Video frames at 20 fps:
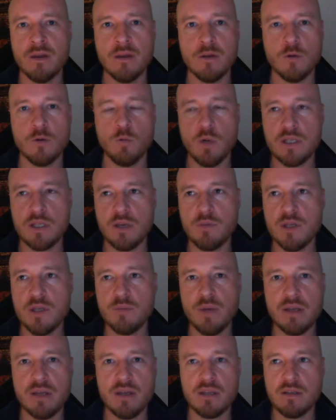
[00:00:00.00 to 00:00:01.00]
What I mean
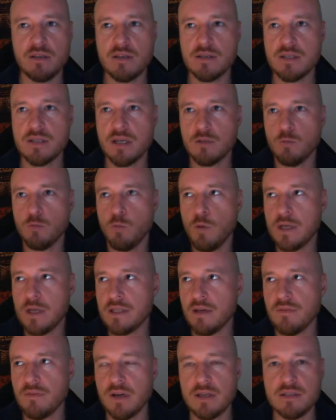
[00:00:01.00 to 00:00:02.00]
by that is that
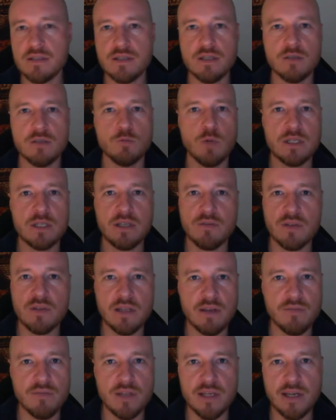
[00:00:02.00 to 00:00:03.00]
whatever I did, whatever
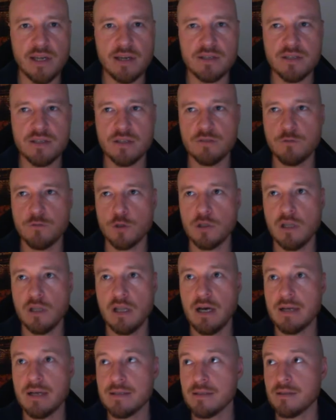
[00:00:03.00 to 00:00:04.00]
leveling I did for
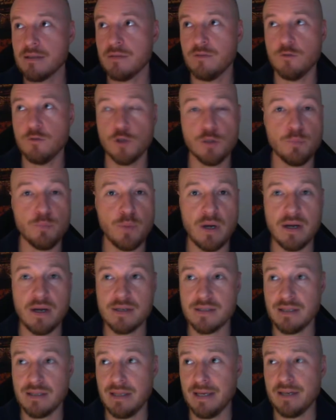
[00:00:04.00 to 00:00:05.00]
the
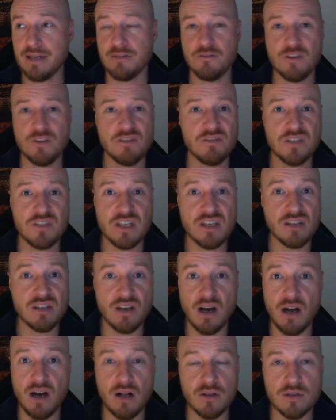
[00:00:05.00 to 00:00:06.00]
past like 15
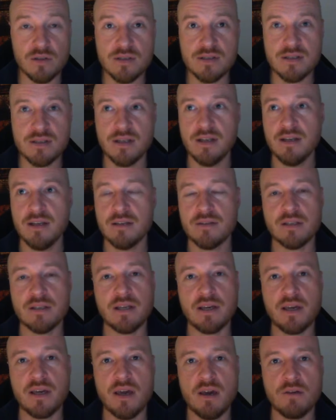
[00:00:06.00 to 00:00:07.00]
alts that I
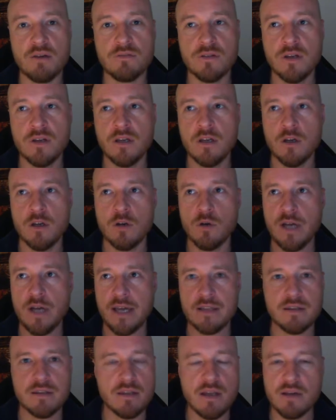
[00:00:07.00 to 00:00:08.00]
have,
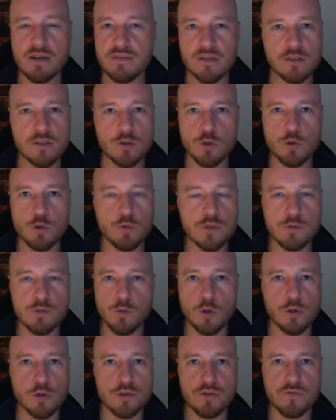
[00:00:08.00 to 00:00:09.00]
had nothing to do with
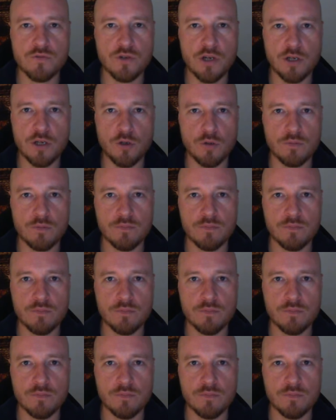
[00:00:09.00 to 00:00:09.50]
Warlords of Draenor.